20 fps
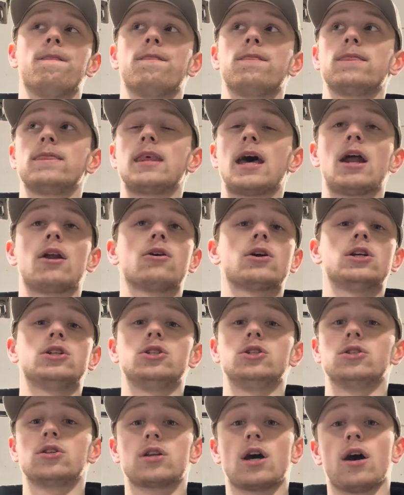That'll get
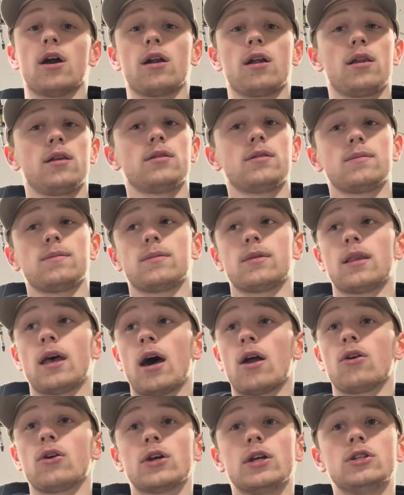you started.
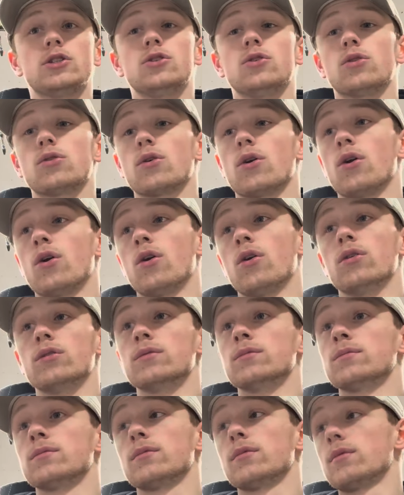That'll get you
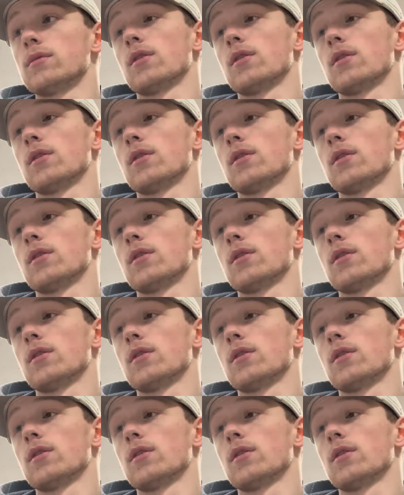throwing